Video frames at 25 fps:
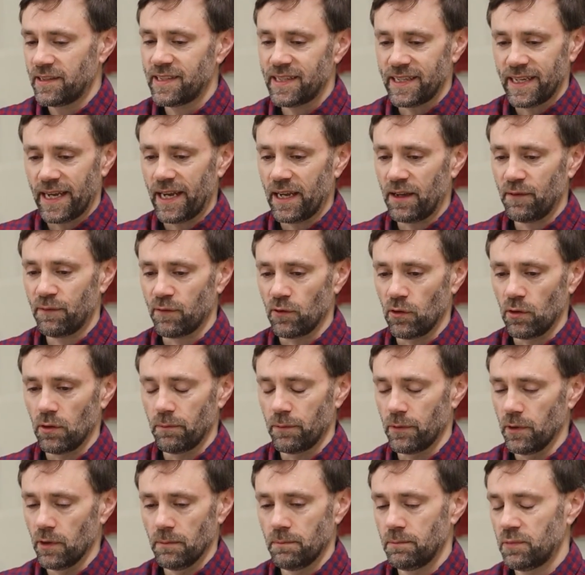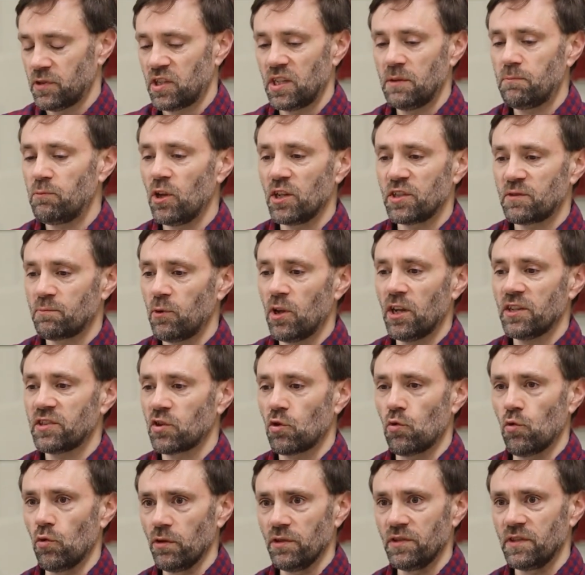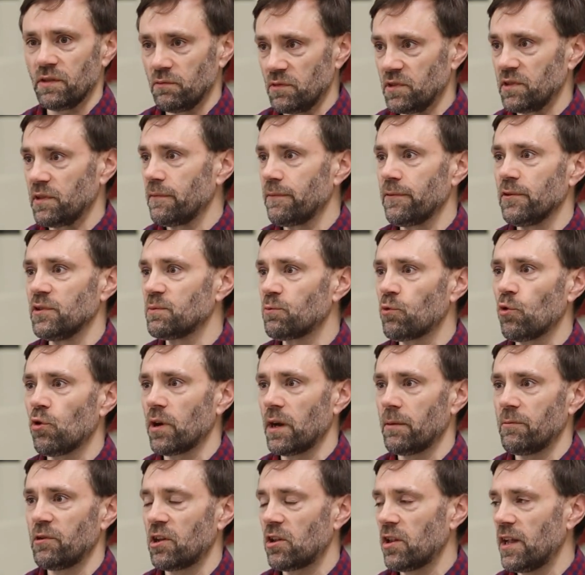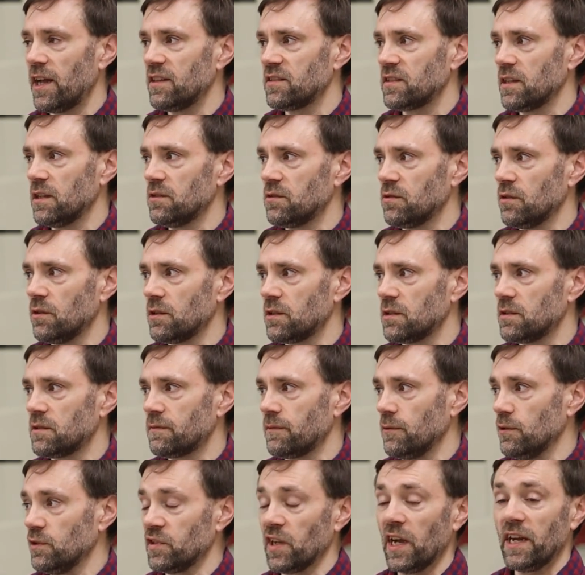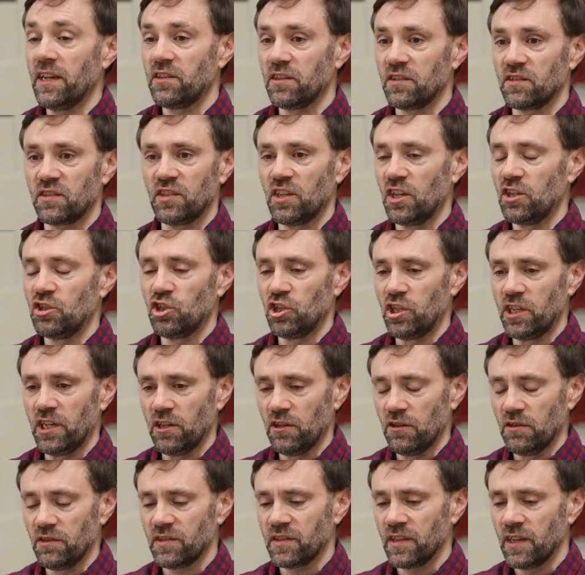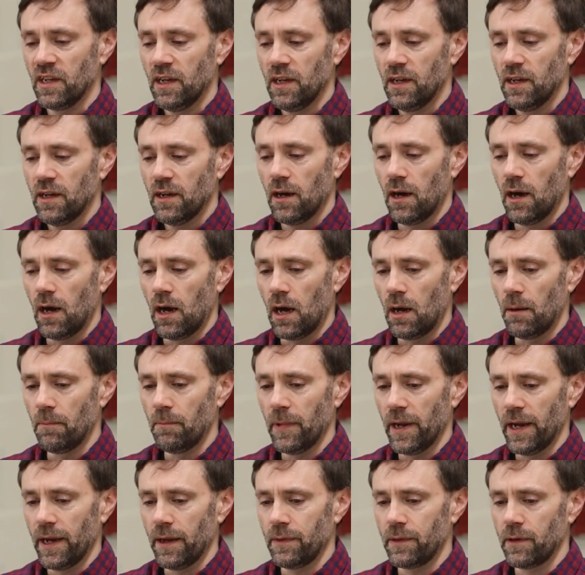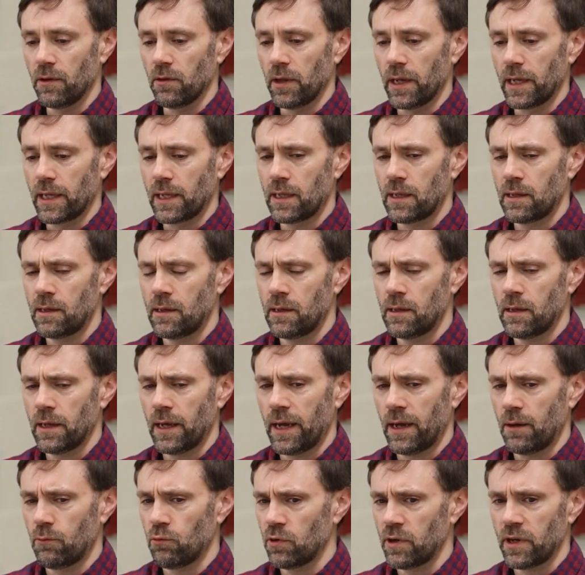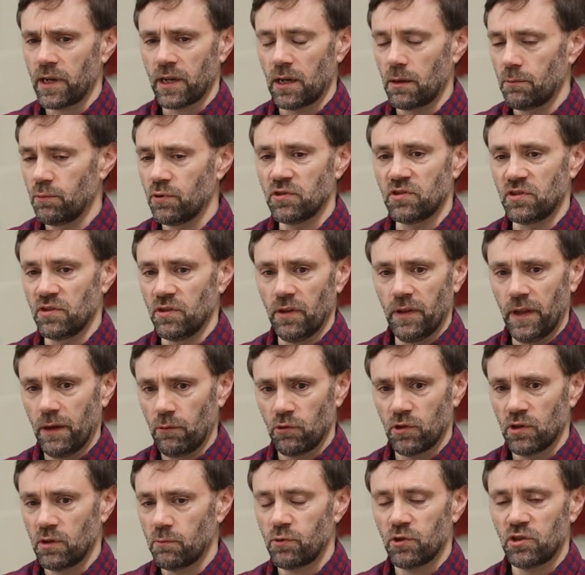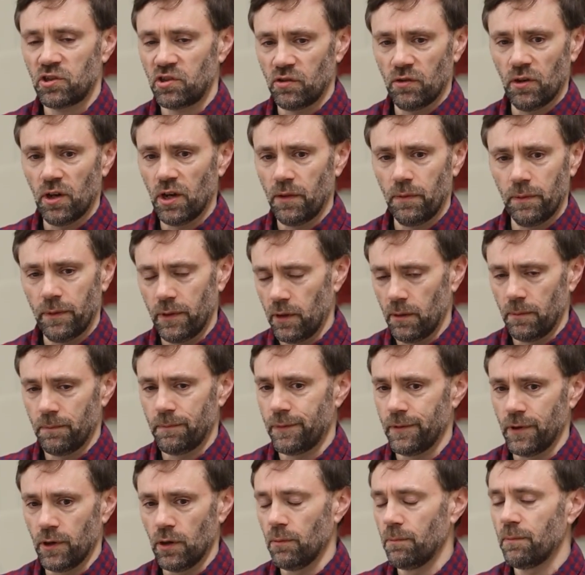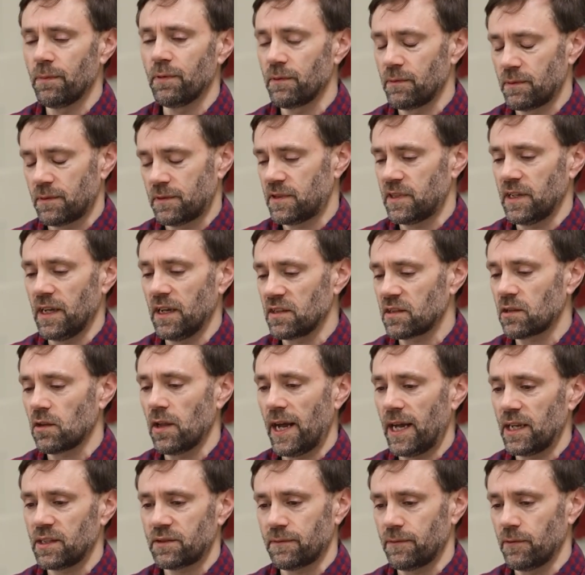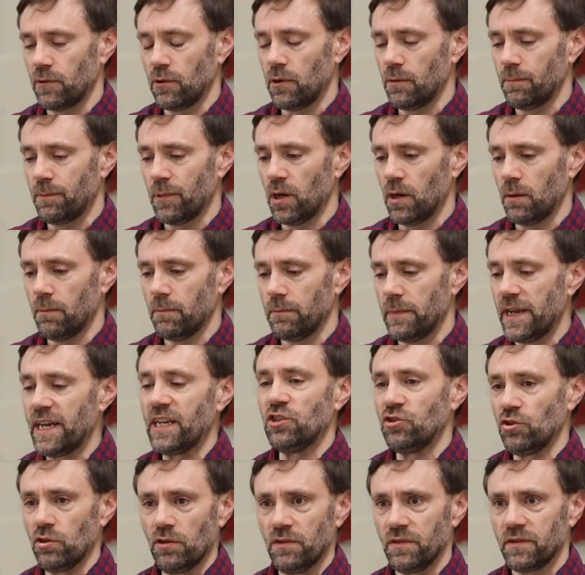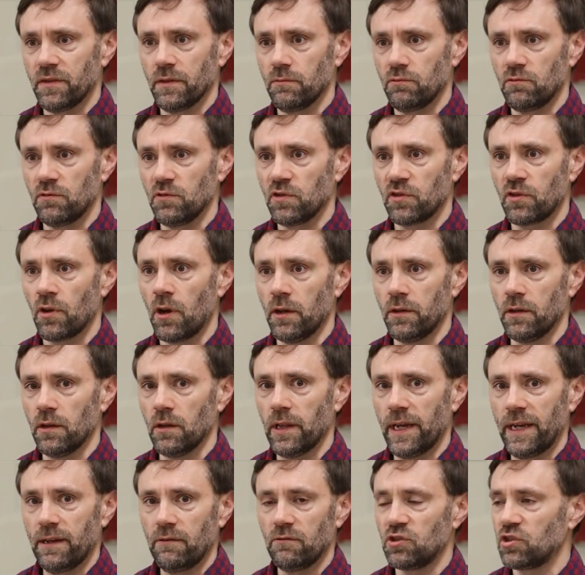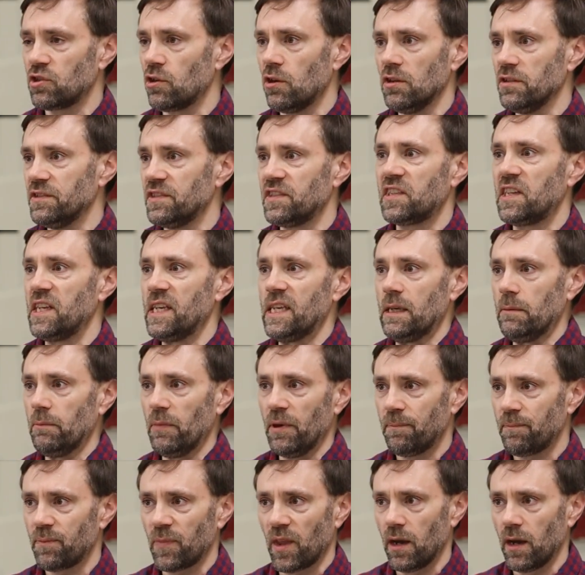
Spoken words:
a TA for the C++ course. It was the first programming class I took. It's for scientists and engineers. And they're like, yeah, we're not going to put you in that. We're going to put you on the CS class for majors, which was taught in a language called Scheme.